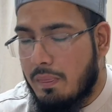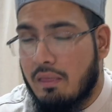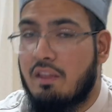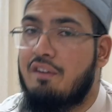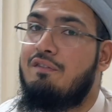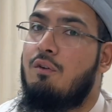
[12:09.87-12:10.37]

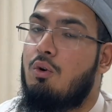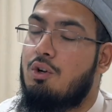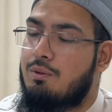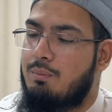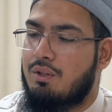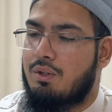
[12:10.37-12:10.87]
The
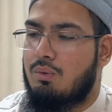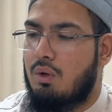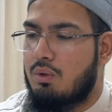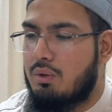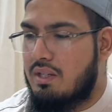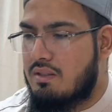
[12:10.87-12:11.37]
fourth book he
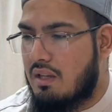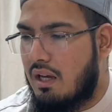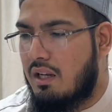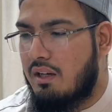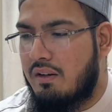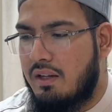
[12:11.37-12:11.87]
wrote is
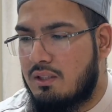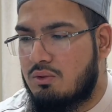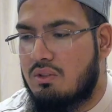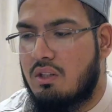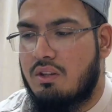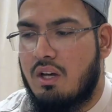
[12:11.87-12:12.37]
Al-Aqidah
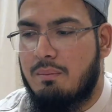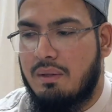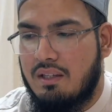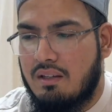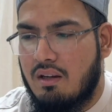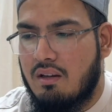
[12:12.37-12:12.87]

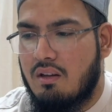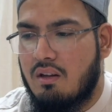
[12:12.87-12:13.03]
al-Nizamiyya